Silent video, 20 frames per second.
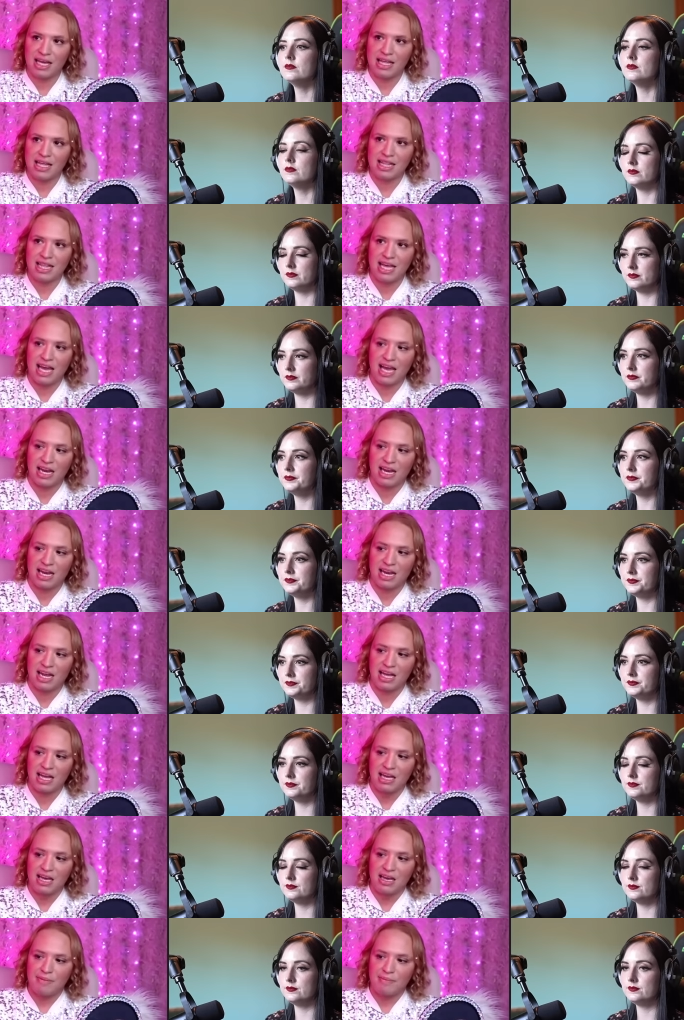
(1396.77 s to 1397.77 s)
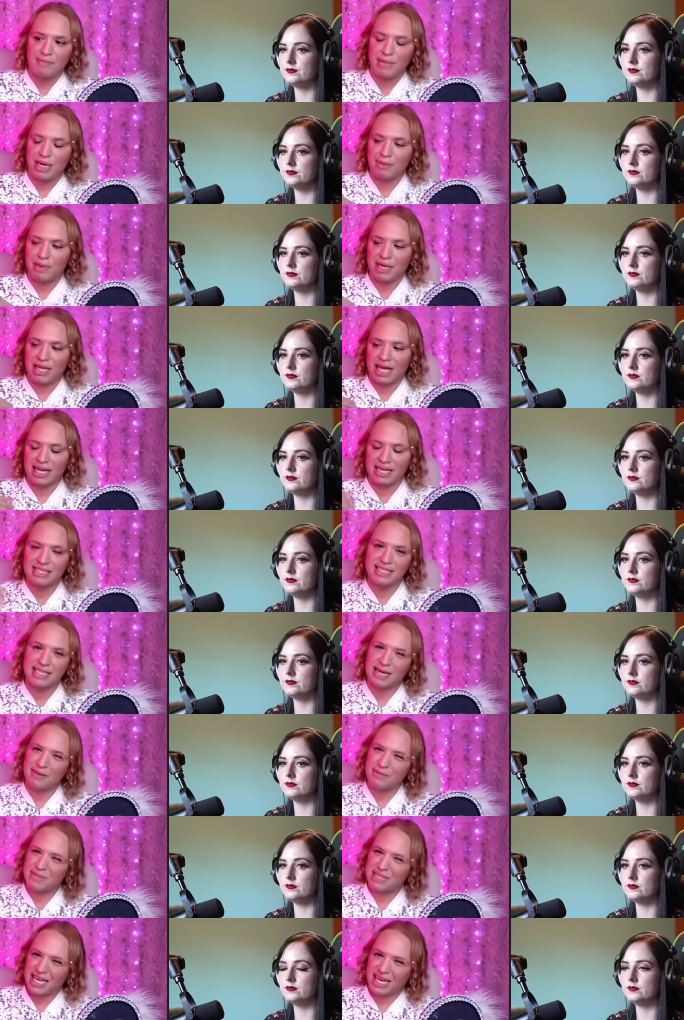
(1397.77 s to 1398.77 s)
Speaker 1: than maybe like a same
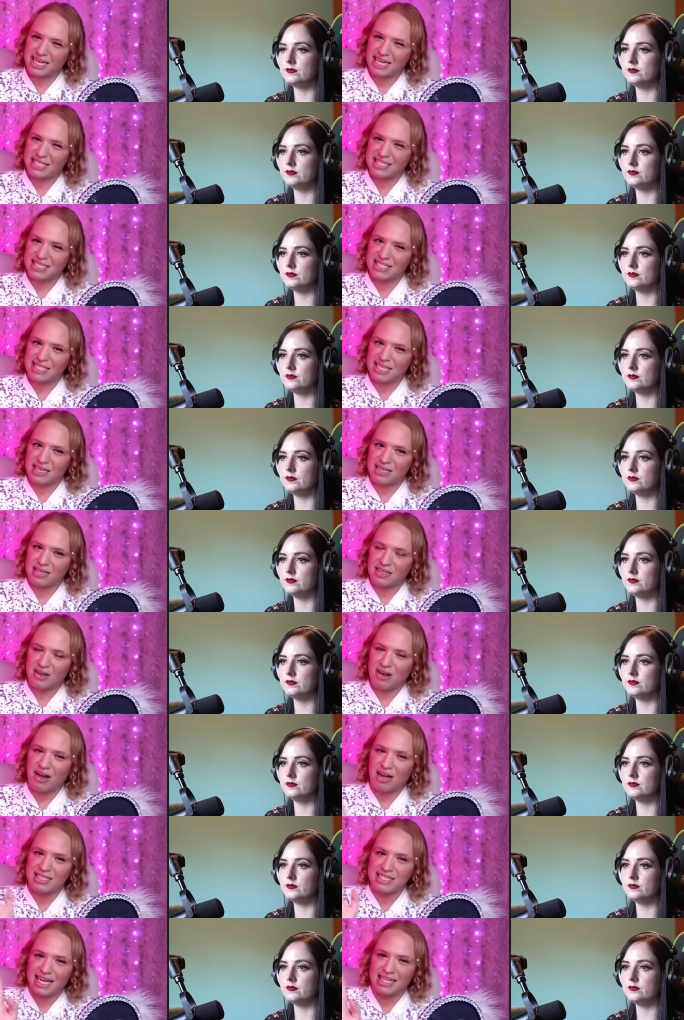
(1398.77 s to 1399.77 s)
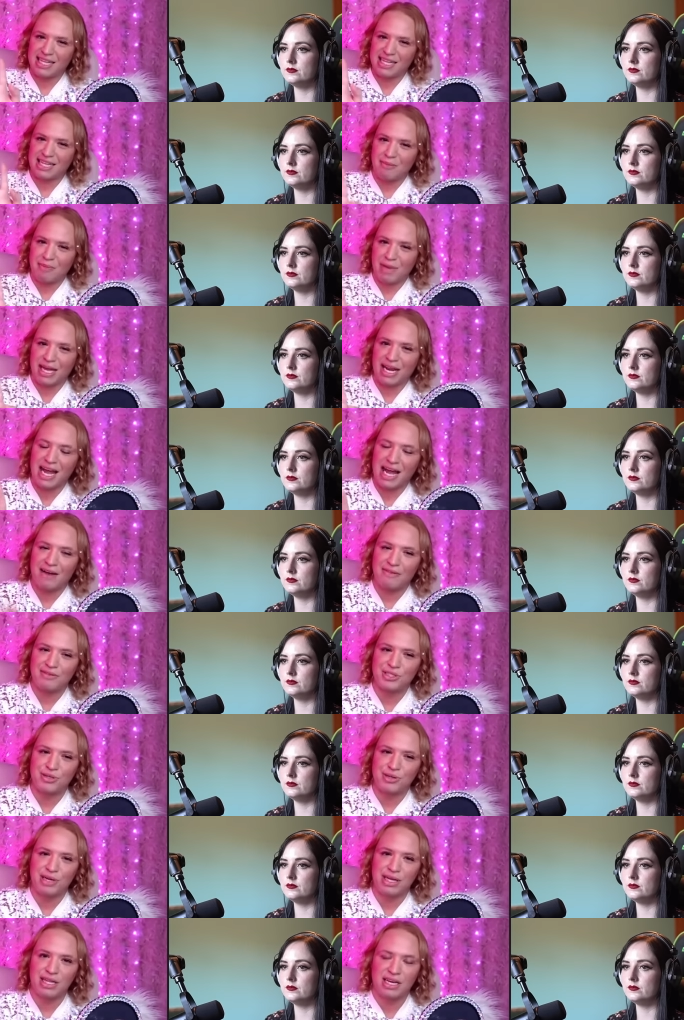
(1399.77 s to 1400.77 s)
sex contact that they might have
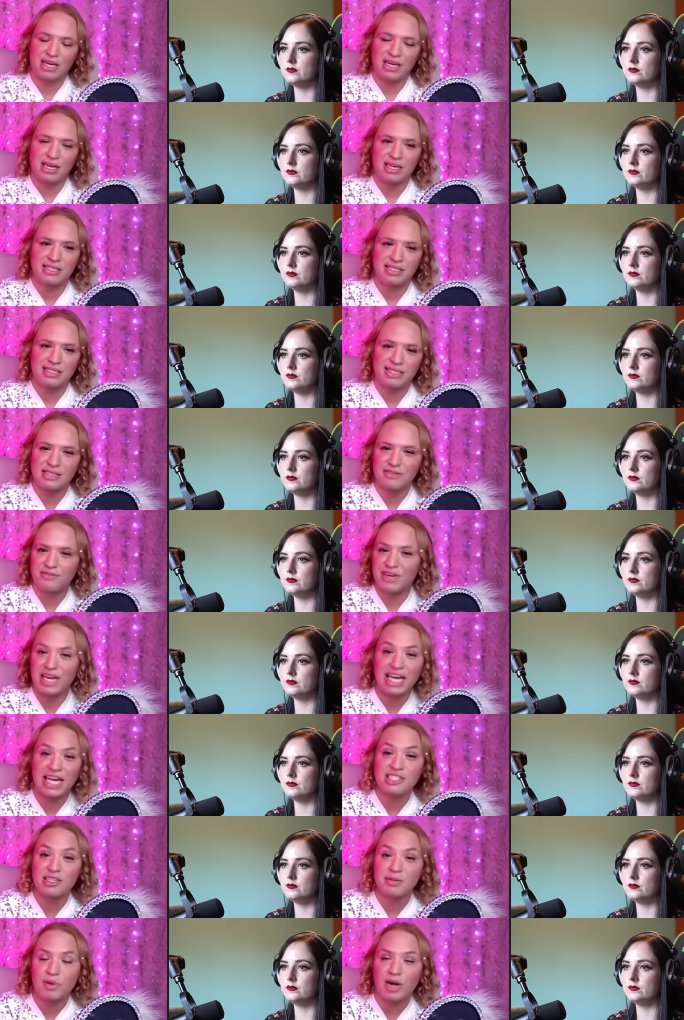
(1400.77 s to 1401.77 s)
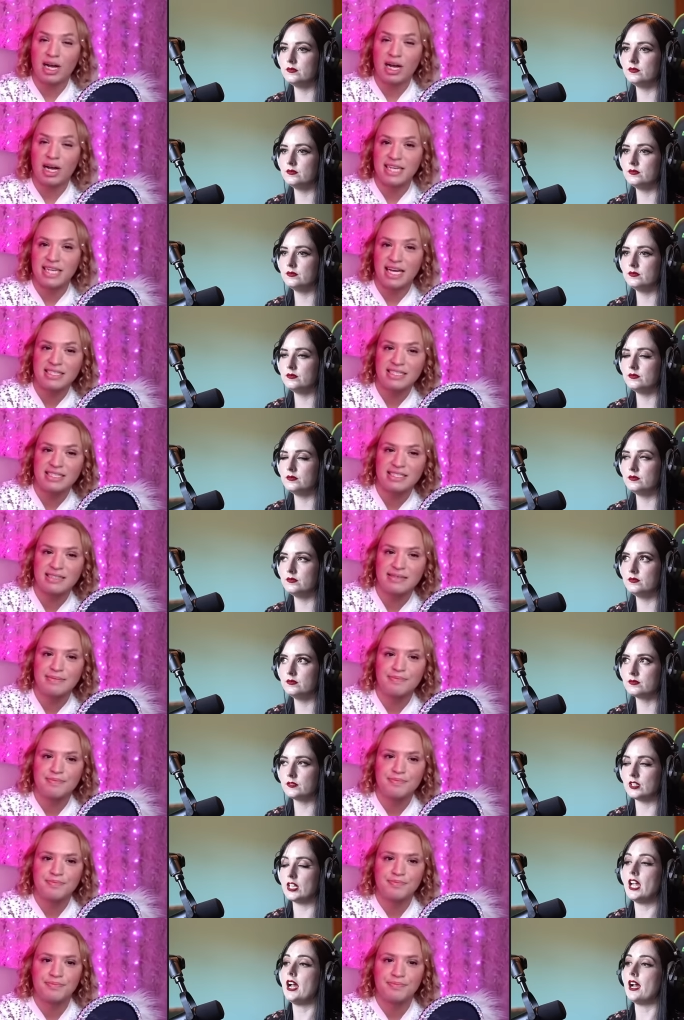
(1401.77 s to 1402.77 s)
during the sissification process.
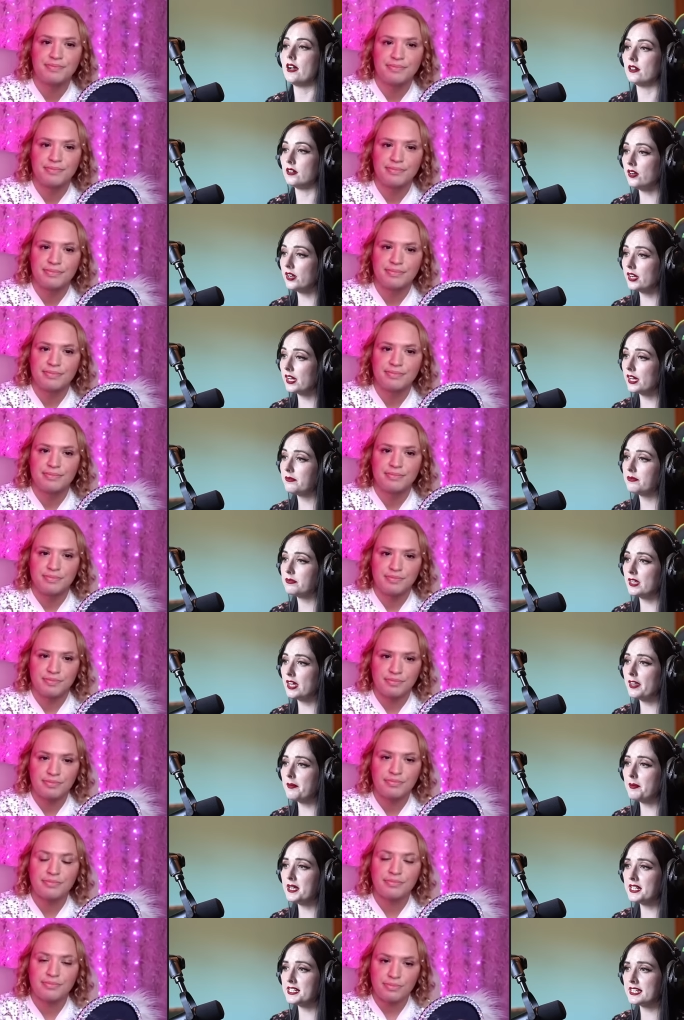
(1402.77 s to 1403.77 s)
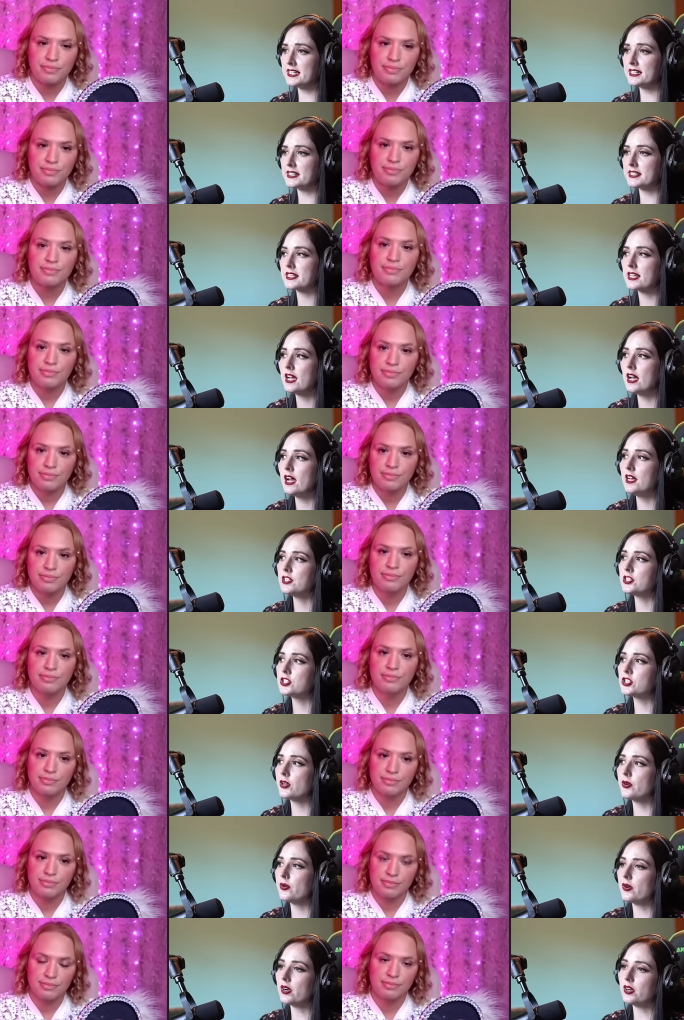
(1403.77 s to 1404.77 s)
Speaker 2: Yeah. Okay. No, that makes sense.
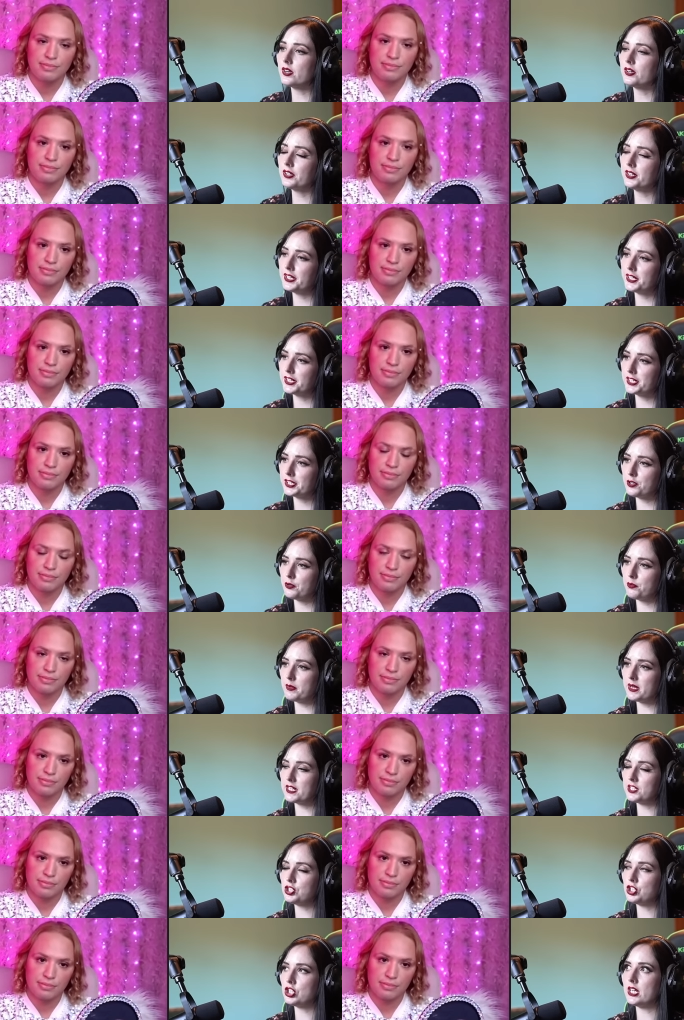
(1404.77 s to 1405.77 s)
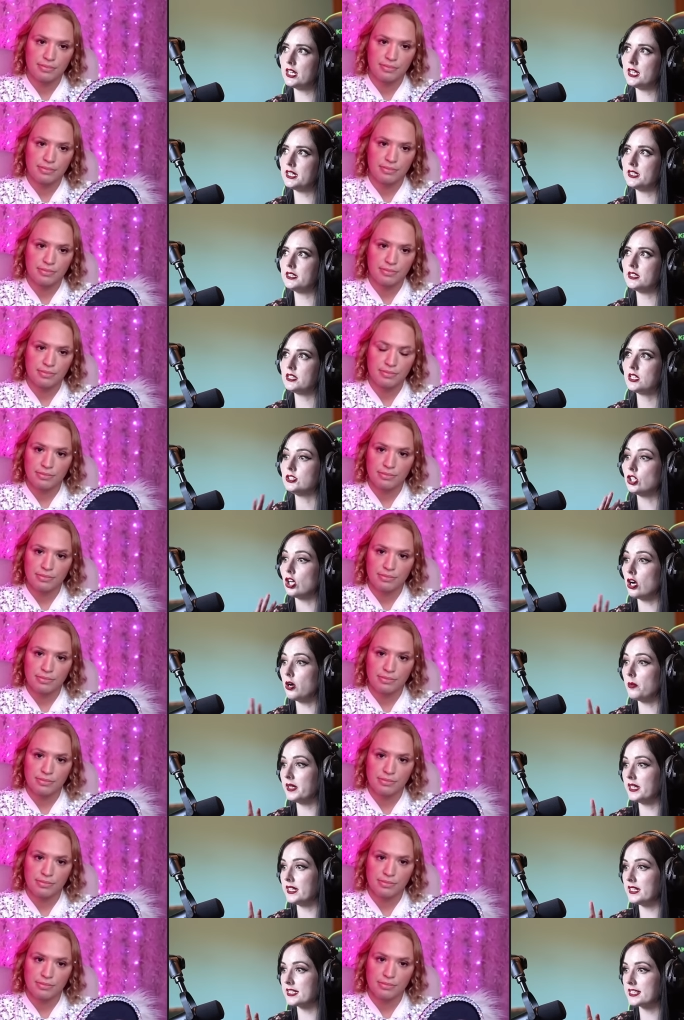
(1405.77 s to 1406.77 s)
So earlier you mentioned
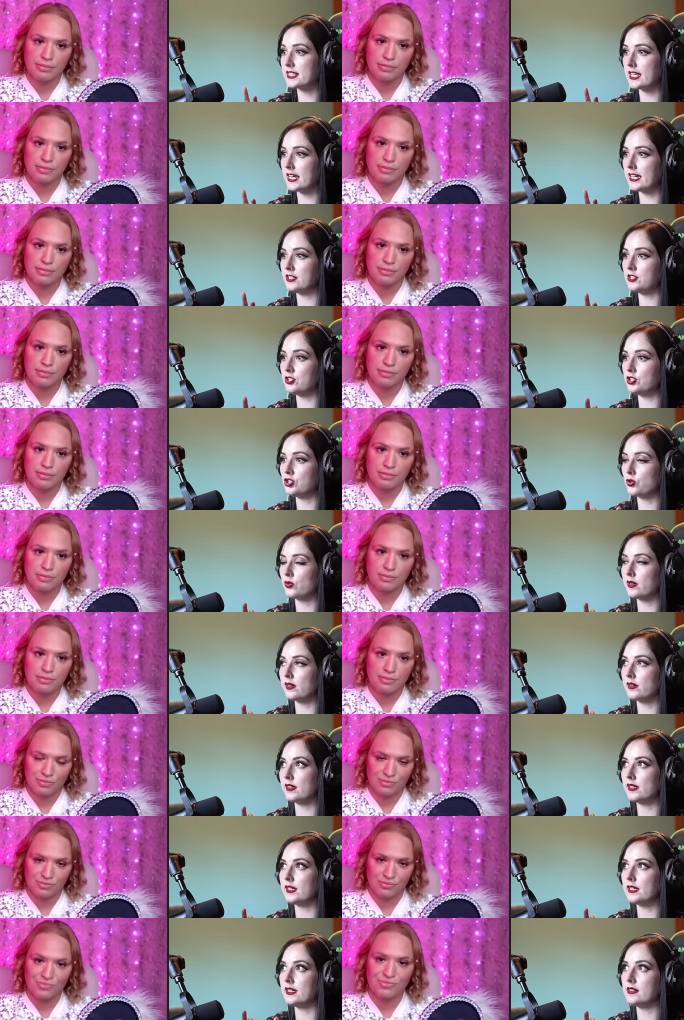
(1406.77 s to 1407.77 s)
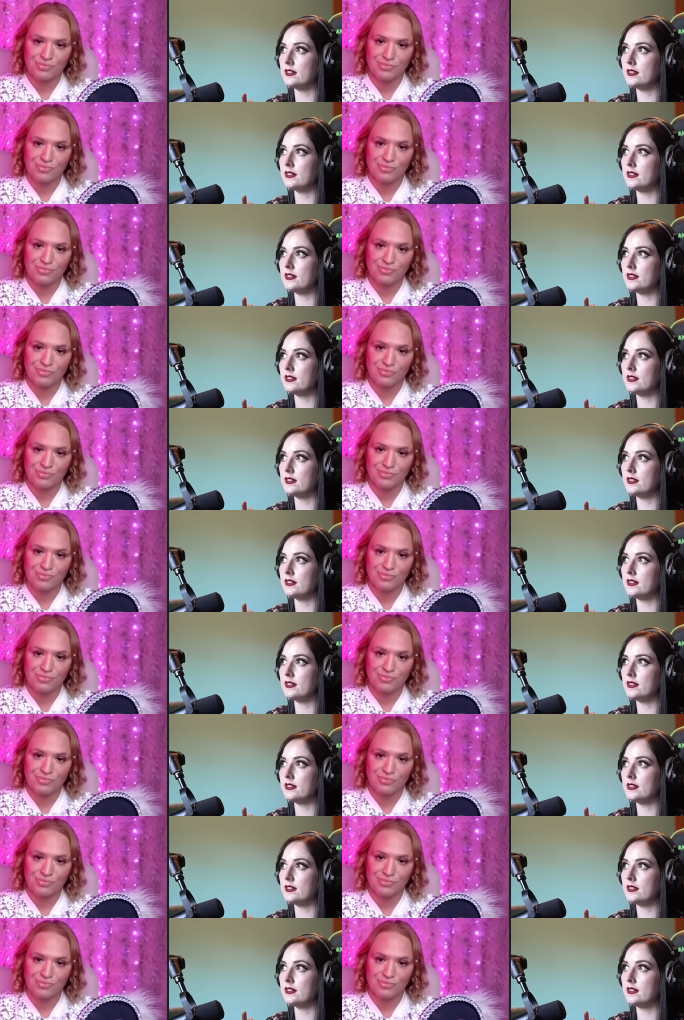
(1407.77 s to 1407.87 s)
dominants that enjoy